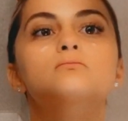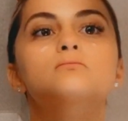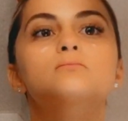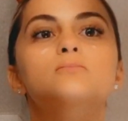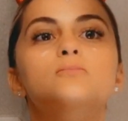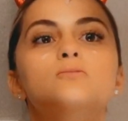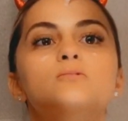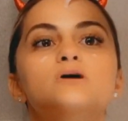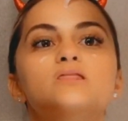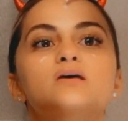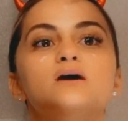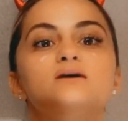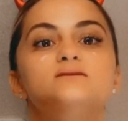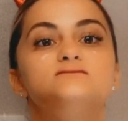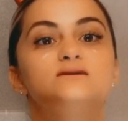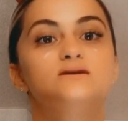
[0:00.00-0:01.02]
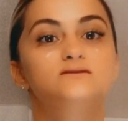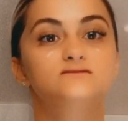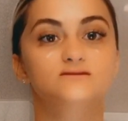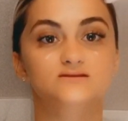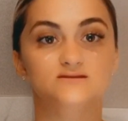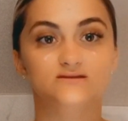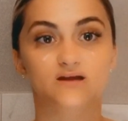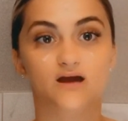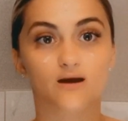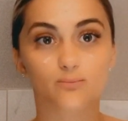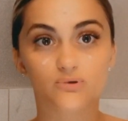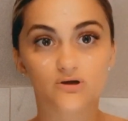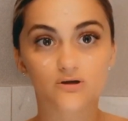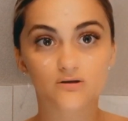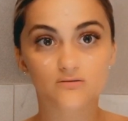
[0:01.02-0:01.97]
One thing I say is the
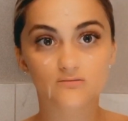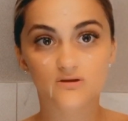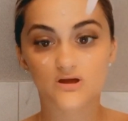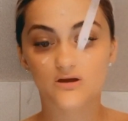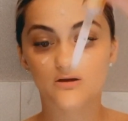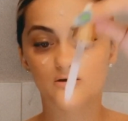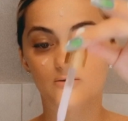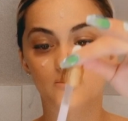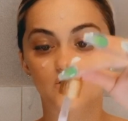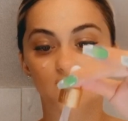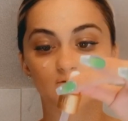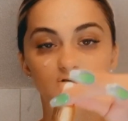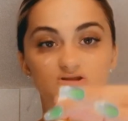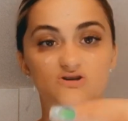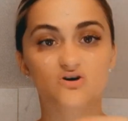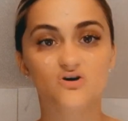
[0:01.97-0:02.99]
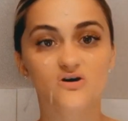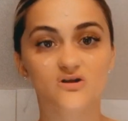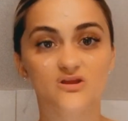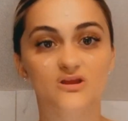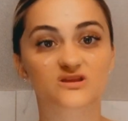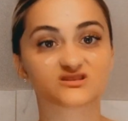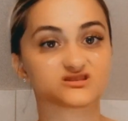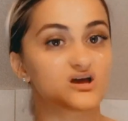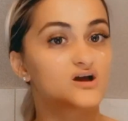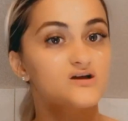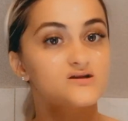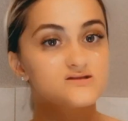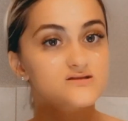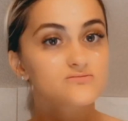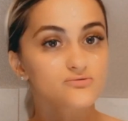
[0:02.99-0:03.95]
stopper thing or whatever it's called
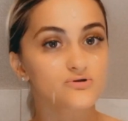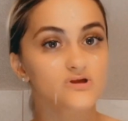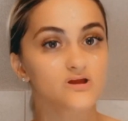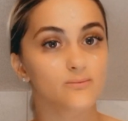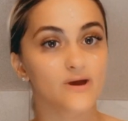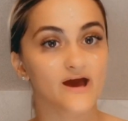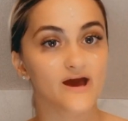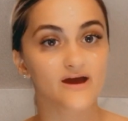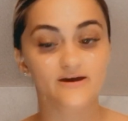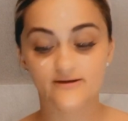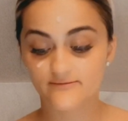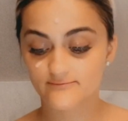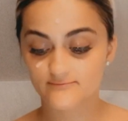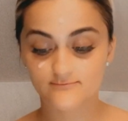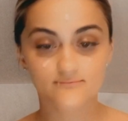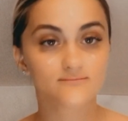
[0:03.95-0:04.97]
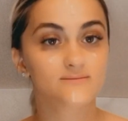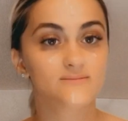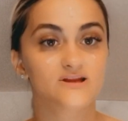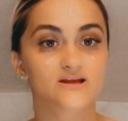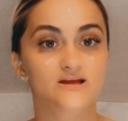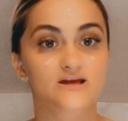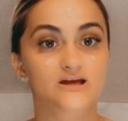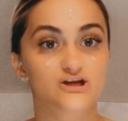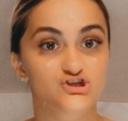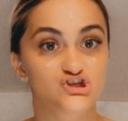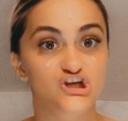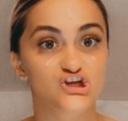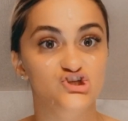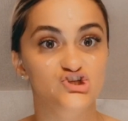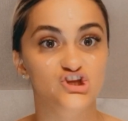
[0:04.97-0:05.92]
sucks really bad. They need to
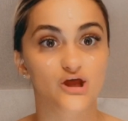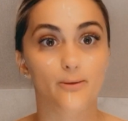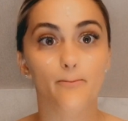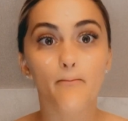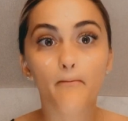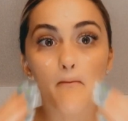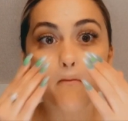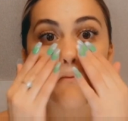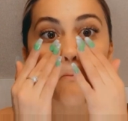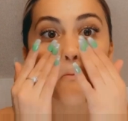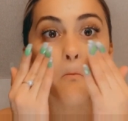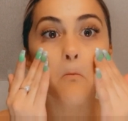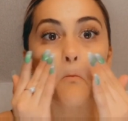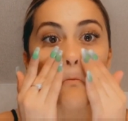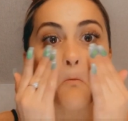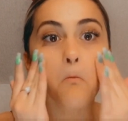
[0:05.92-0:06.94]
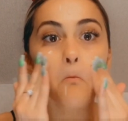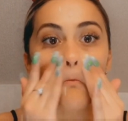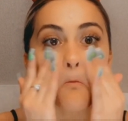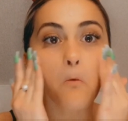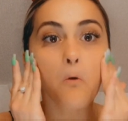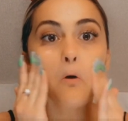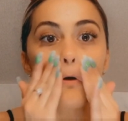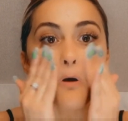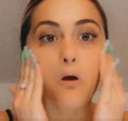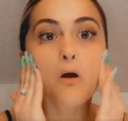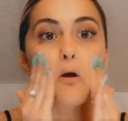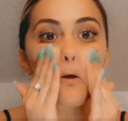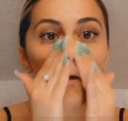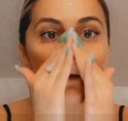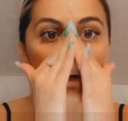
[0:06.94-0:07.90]
change them.
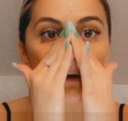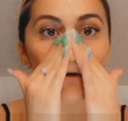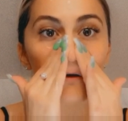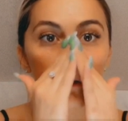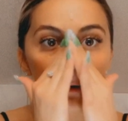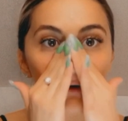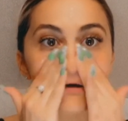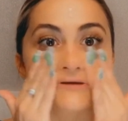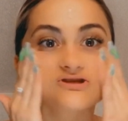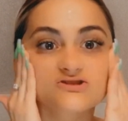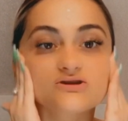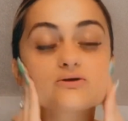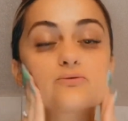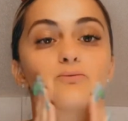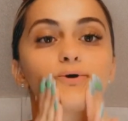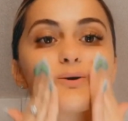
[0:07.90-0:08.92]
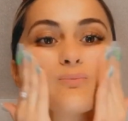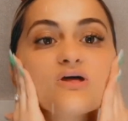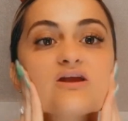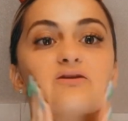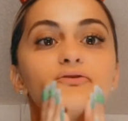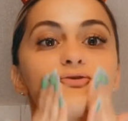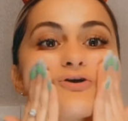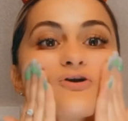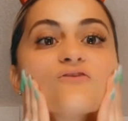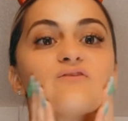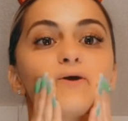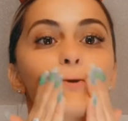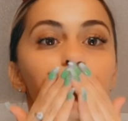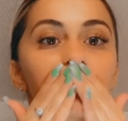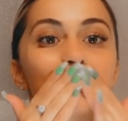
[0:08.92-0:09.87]
And we're just gonna rub that into our face.